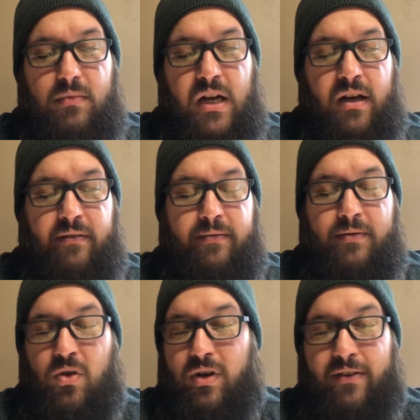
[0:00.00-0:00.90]
I've
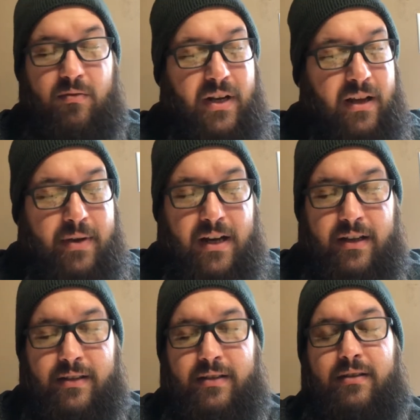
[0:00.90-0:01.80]
told everybody about
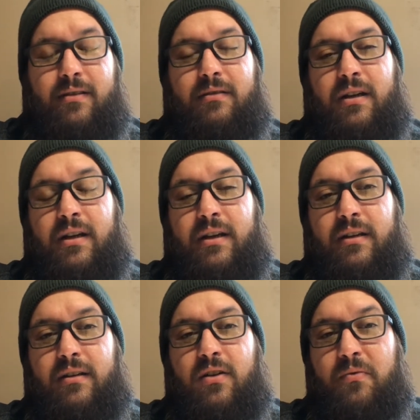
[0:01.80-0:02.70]
it
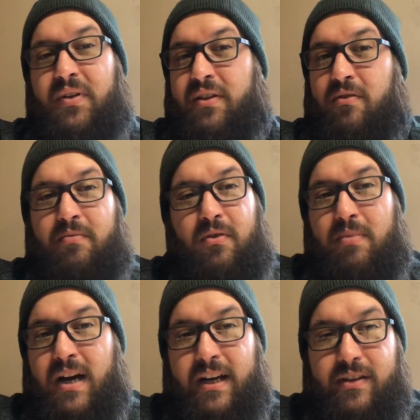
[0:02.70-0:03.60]
and hopefully they're they're
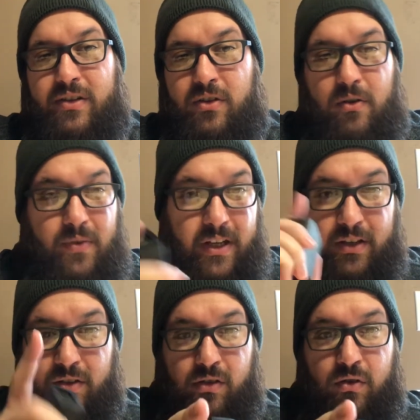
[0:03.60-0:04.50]
buying it too. Hopefully
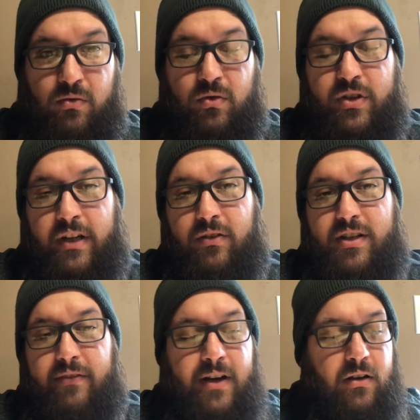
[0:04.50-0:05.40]
you will check their
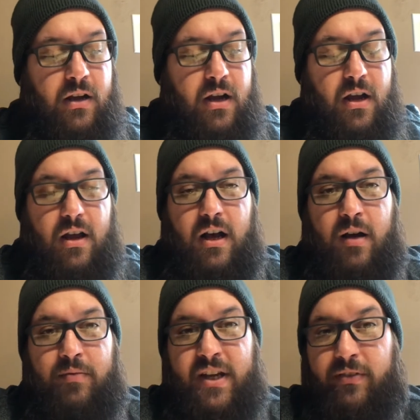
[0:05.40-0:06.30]
stuff out.
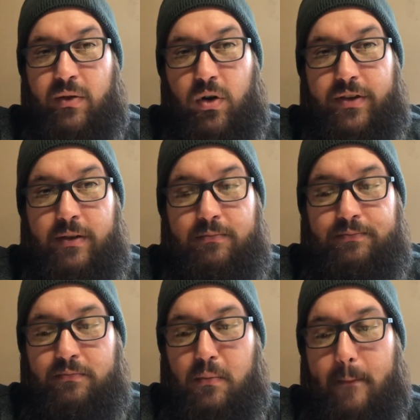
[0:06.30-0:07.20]
Um, definitely worth it.
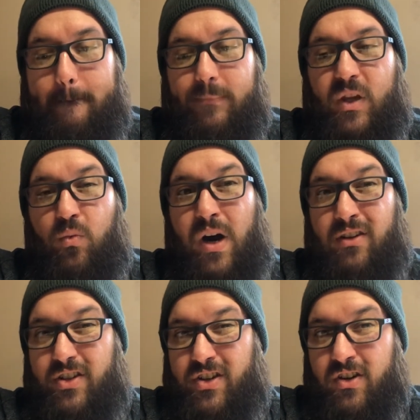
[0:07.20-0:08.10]

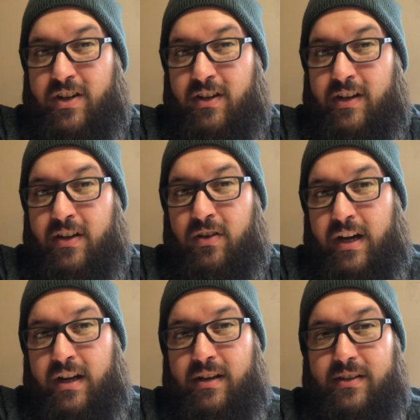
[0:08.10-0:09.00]
Wireless charging, on the other
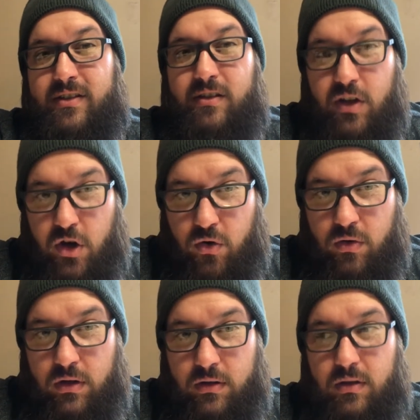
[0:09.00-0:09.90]
hand, is slow.
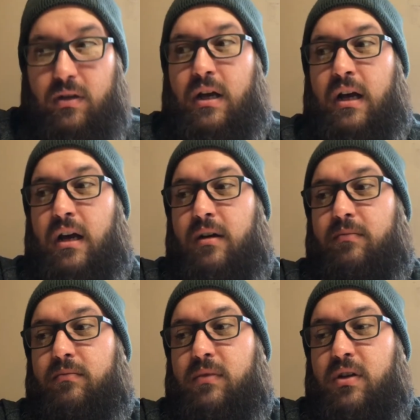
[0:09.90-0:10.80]

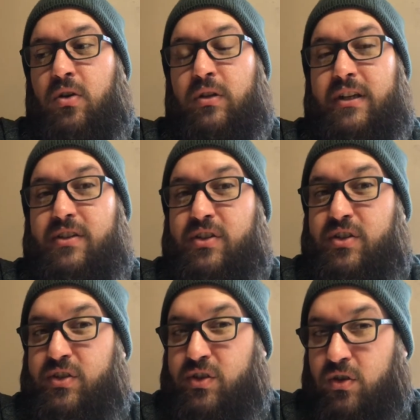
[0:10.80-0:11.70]
Um, only
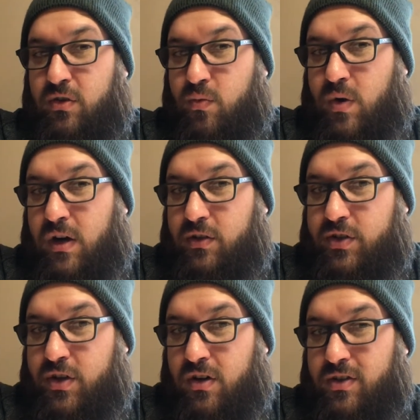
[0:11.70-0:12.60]
certain wireless
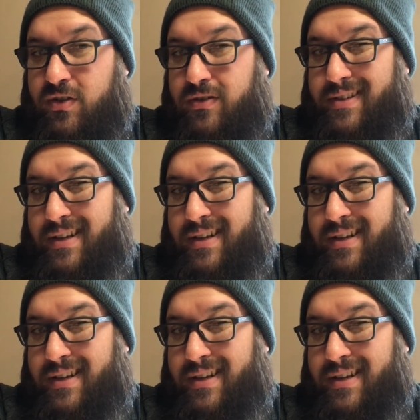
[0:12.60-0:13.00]
chargers.